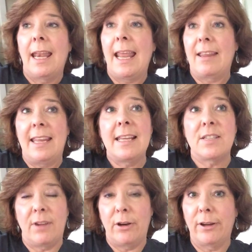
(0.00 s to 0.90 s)
Now, he
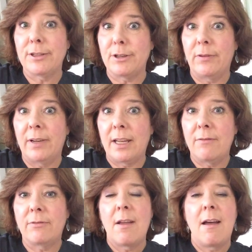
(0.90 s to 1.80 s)
is very
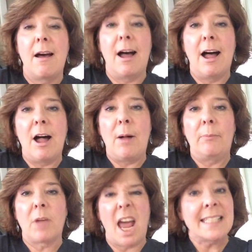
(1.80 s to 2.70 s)
conservative,
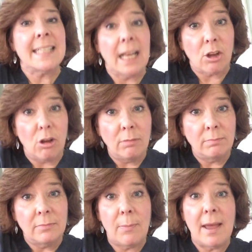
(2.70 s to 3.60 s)
kind of cynical
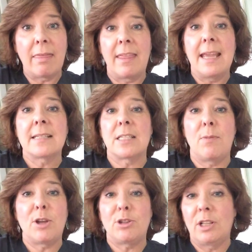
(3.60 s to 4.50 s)
about things,
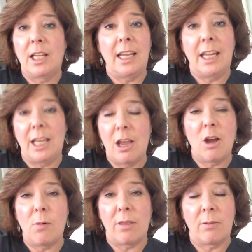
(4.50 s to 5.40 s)
especially,
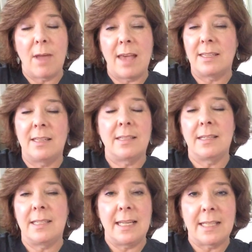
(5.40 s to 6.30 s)
as his
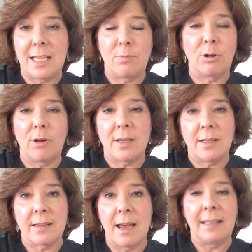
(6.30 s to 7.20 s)
disease has progressed,
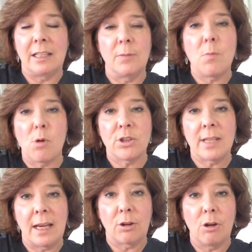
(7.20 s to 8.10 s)
he's gotten a little bit more
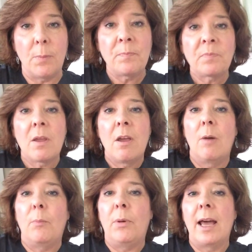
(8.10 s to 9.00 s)
cynical.
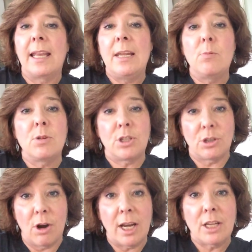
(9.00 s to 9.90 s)
But he was
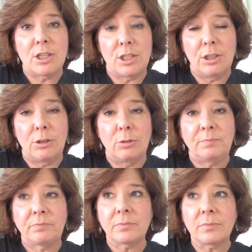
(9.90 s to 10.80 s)
starting to
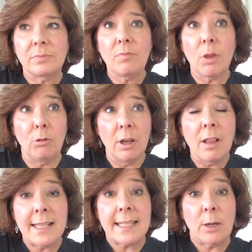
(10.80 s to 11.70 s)

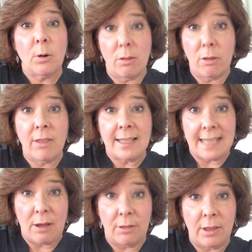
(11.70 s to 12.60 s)
realize that there were other things
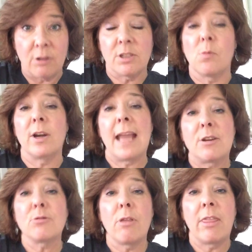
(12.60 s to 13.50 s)
out there, some more
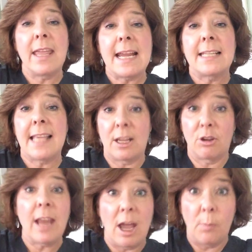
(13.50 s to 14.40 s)
natural things that
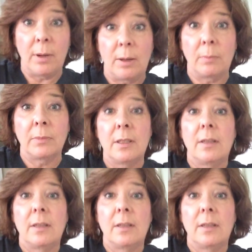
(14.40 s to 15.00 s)
could help him